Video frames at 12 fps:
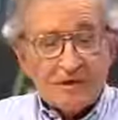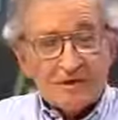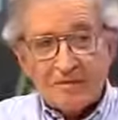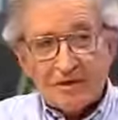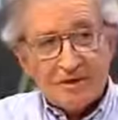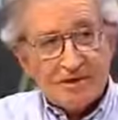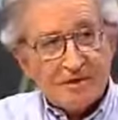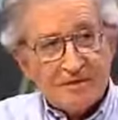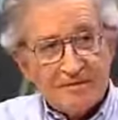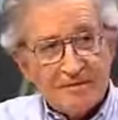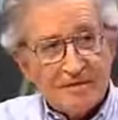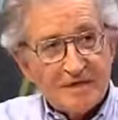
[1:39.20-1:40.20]
one of the worst.
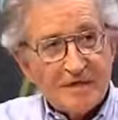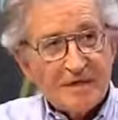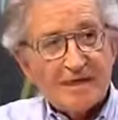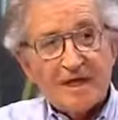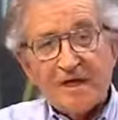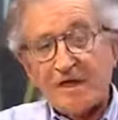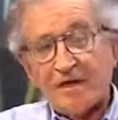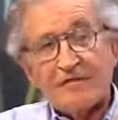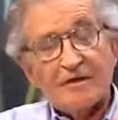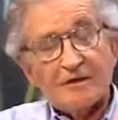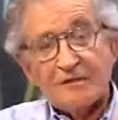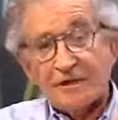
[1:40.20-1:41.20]
Kennedy,
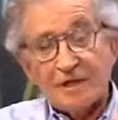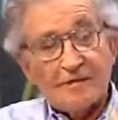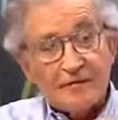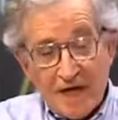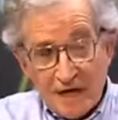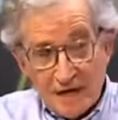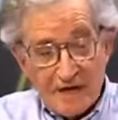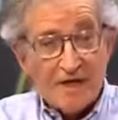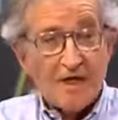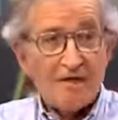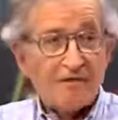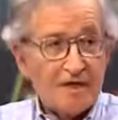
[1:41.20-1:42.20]
first of all, invaded
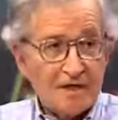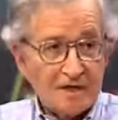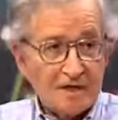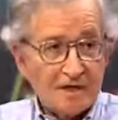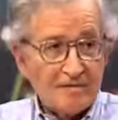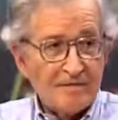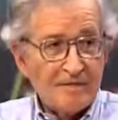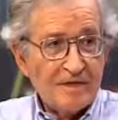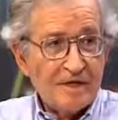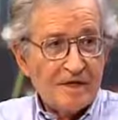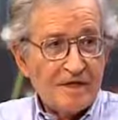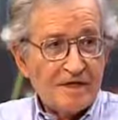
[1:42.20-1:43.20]
South Vietnam.
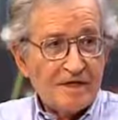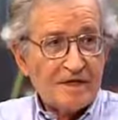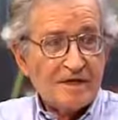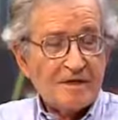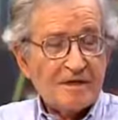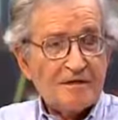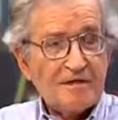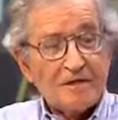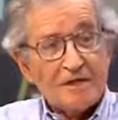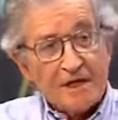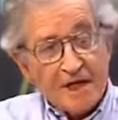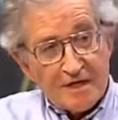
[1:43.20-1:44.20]

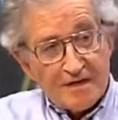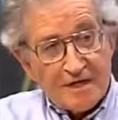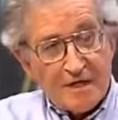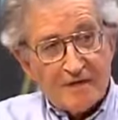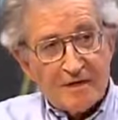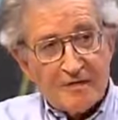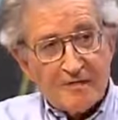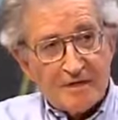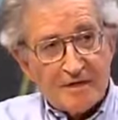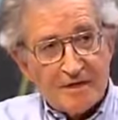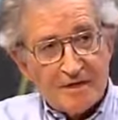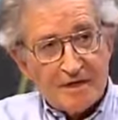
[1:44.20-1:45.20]
During the Eisenhower
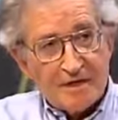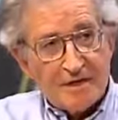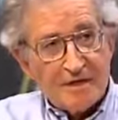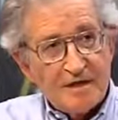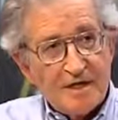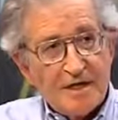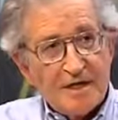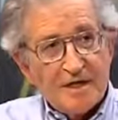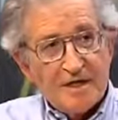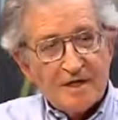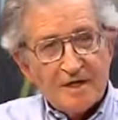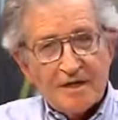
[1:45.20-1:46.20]
administration,
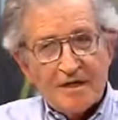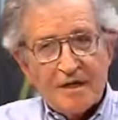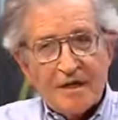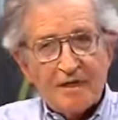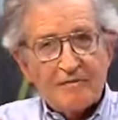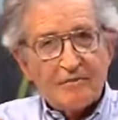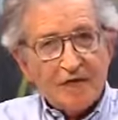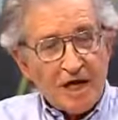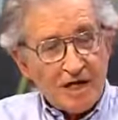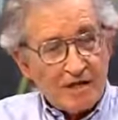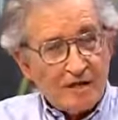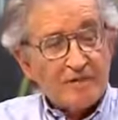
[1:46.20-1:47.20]
they had
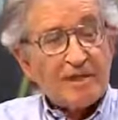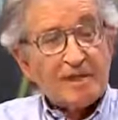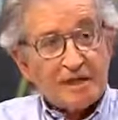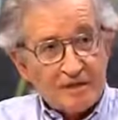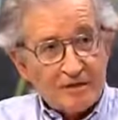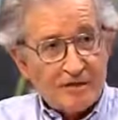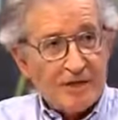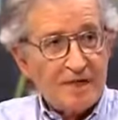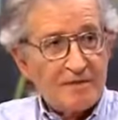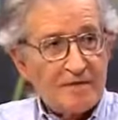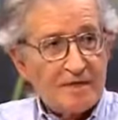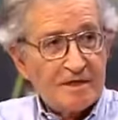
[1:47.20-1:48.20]
blocked a political
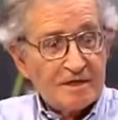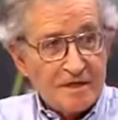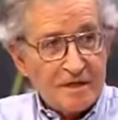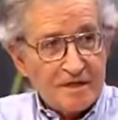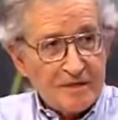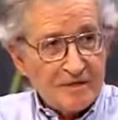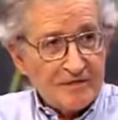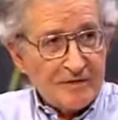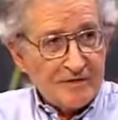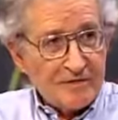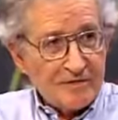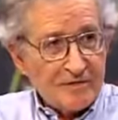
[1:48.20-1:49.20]
settlement in
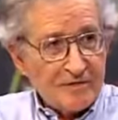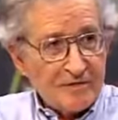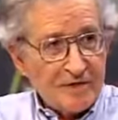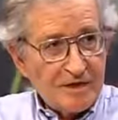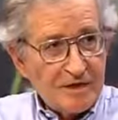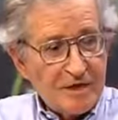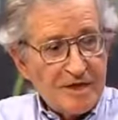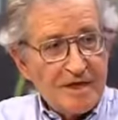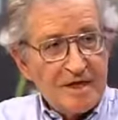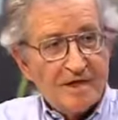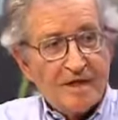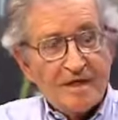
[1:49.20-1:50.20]
1954
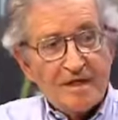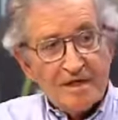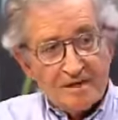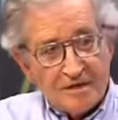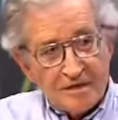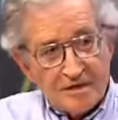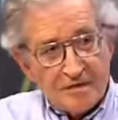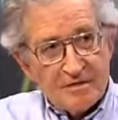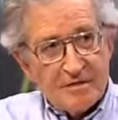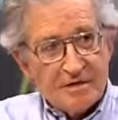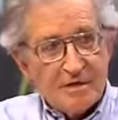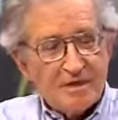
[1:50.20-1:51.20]
and
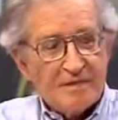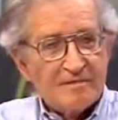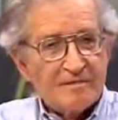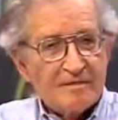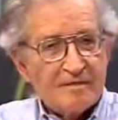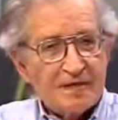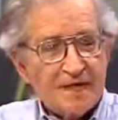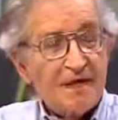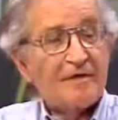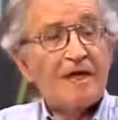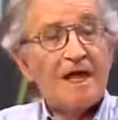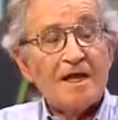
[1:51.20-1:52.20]
instituted a
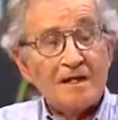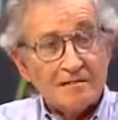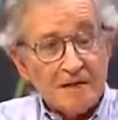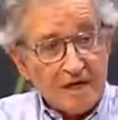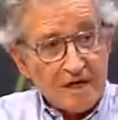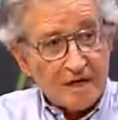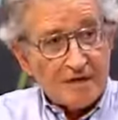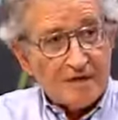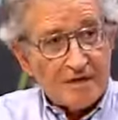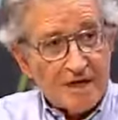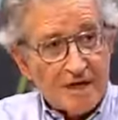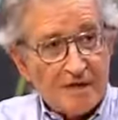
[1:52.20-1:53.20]
kind of a Latin
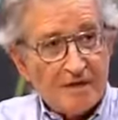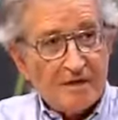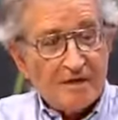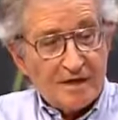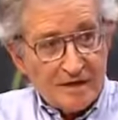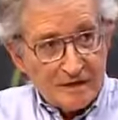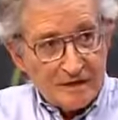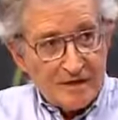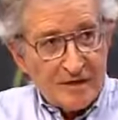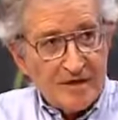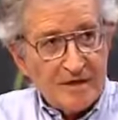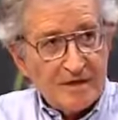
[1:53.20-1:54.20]
American-style terror
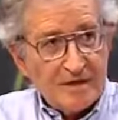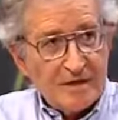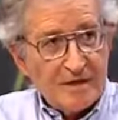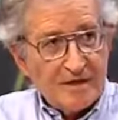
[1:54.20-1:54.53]
state,